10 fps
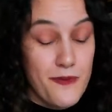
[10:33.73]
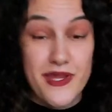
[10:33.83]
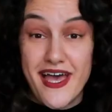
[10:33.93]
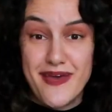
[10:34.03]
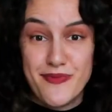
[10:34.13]

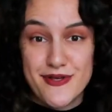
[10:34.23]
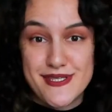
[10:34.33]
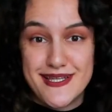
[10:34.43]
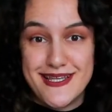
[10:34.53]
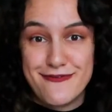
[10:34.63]
But I
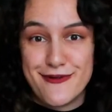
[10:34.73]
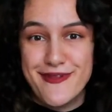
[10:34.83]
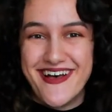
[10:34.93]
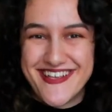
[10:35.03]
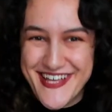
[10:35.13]
personally will
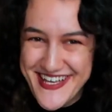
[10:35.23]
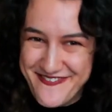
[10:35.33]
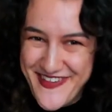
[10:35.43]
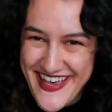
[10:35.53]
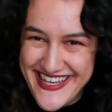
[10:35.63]
not
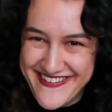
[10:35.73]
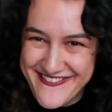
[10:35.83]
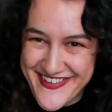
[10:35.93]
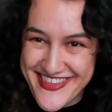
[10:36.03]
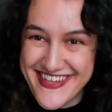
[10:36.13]
play them
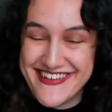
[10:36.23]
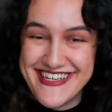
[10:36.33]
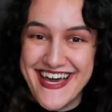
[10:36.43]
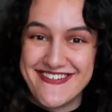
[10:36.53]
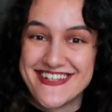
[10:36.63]
for
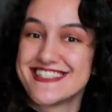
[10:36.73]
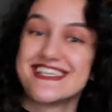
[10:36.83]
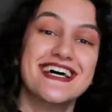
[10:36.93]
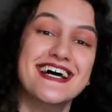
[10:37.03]
30 hours,